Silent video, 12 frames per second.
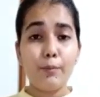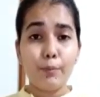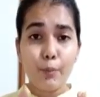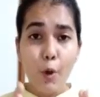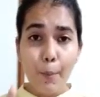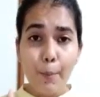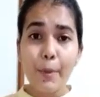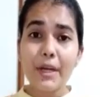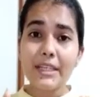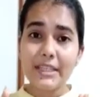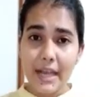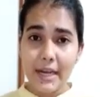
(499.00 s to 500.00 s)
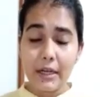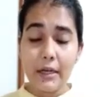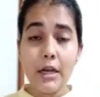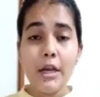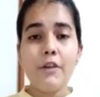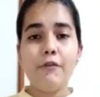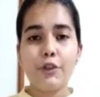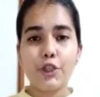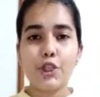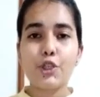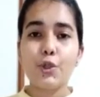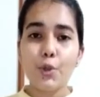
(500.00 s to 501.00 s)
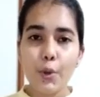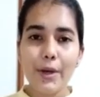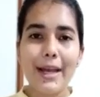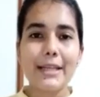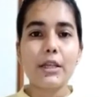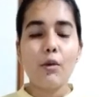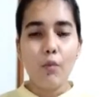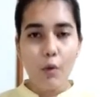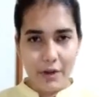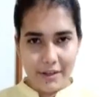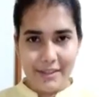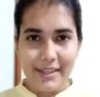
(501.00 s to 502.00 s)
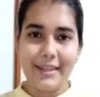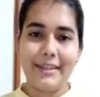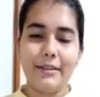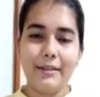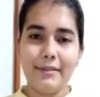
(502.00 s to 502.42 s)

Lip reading: proper cycle which is known as water cycle.